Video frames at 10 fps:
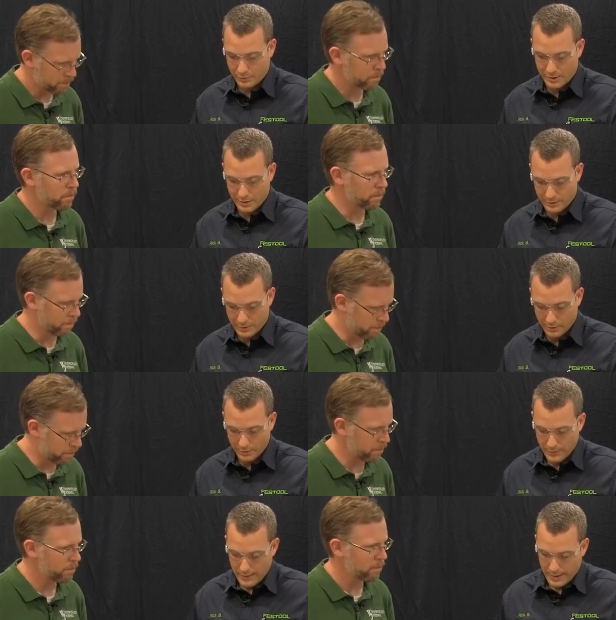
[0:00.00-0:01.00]
Speaker 1: as well.
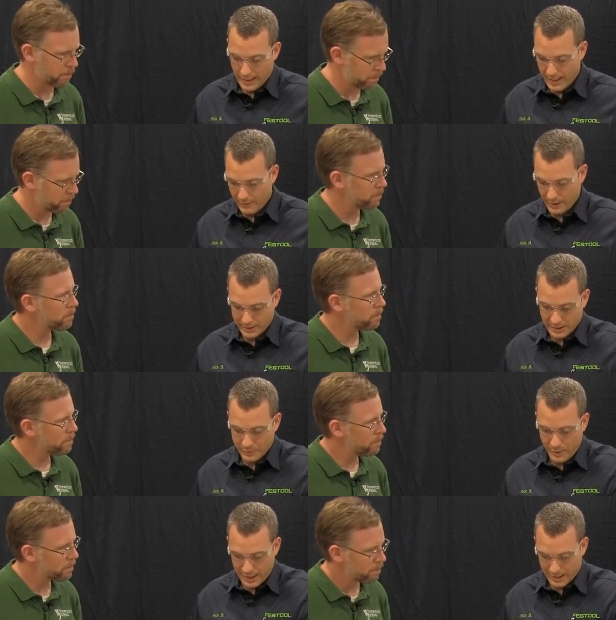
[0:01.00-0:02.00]
So I have a
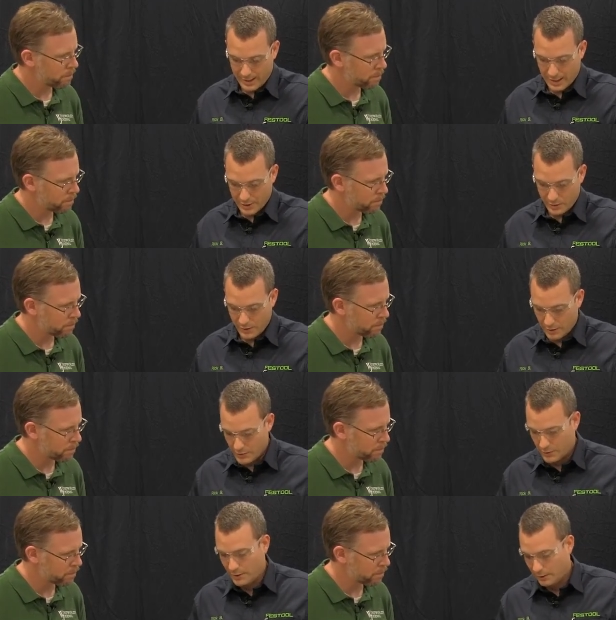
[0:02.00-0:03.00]
dust bag attached to it
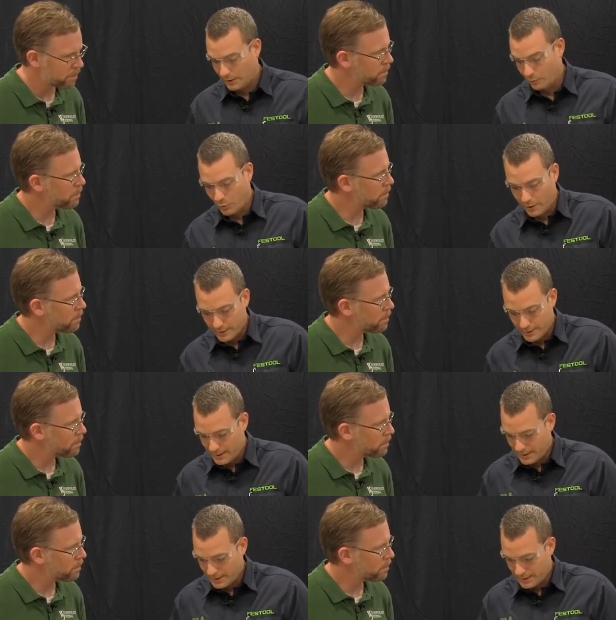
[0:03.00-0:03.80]
here so I don't end up wearing the